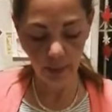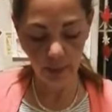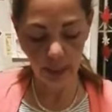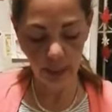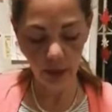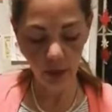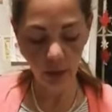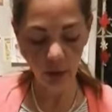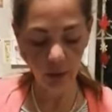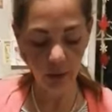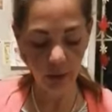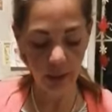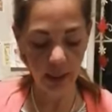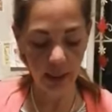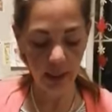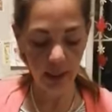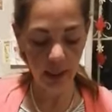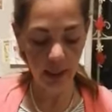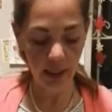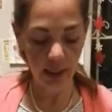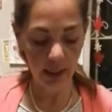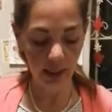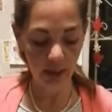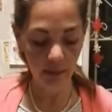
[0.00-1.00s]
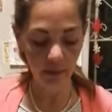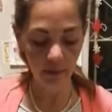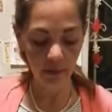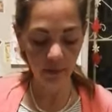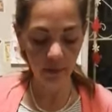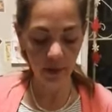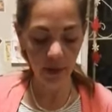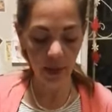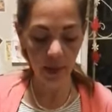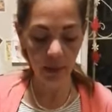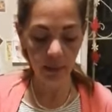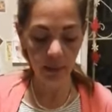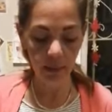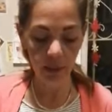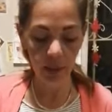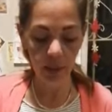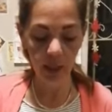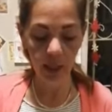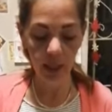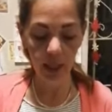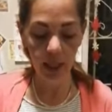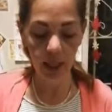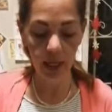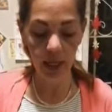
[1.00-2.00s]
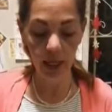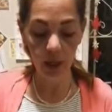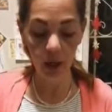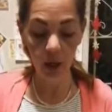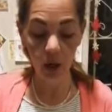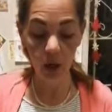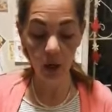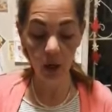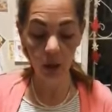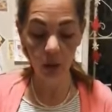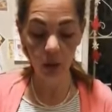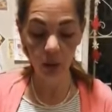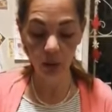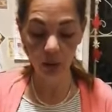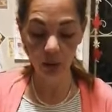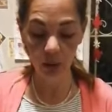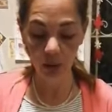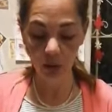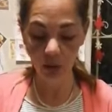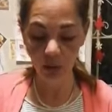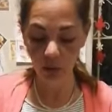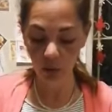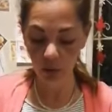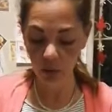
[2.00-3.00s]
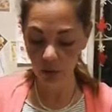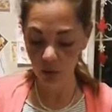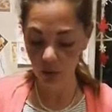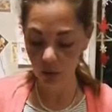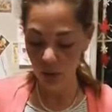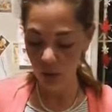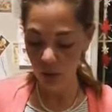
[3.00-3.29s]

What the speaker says: Make sure it's nice and firm so that it holds